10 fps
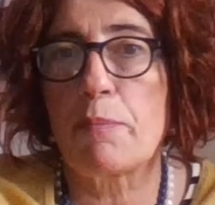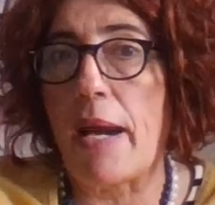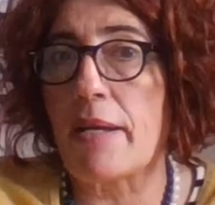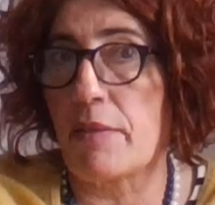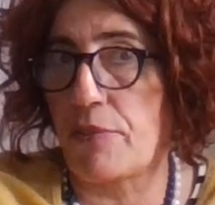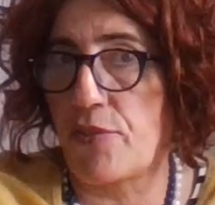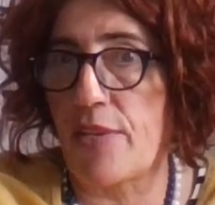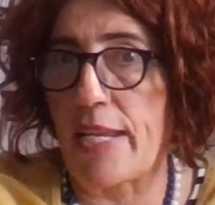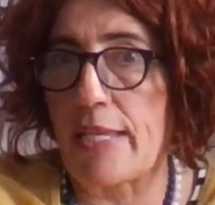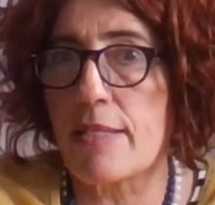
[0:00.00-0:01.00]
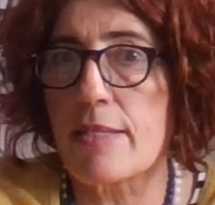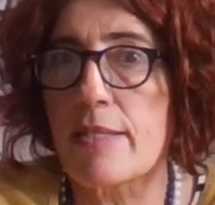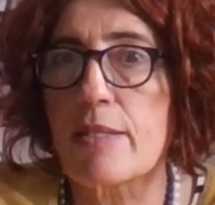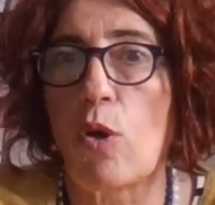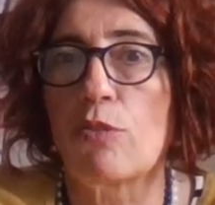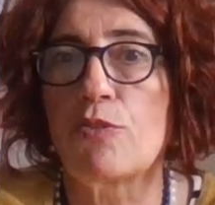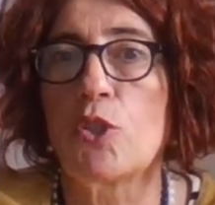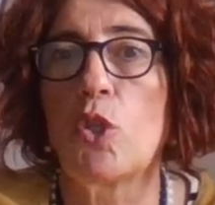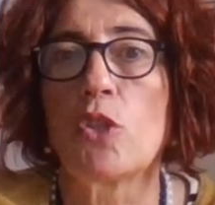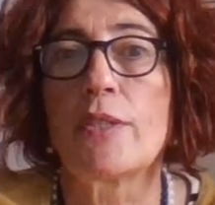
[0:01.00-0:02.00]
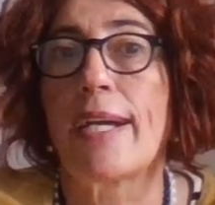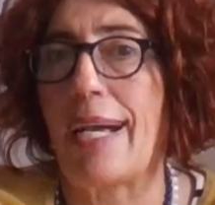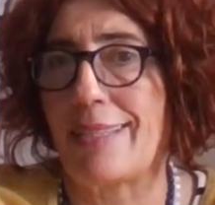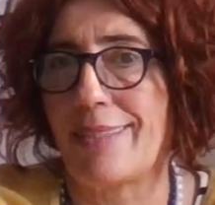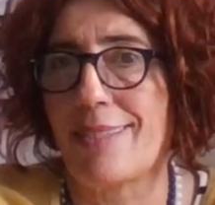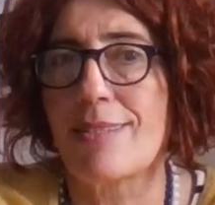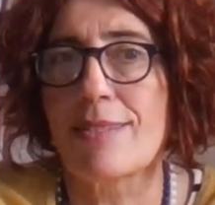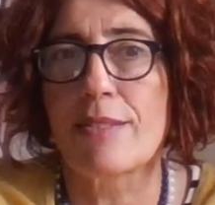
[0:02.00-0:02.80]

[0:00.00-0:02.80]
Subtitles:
paraphrase of the god Hades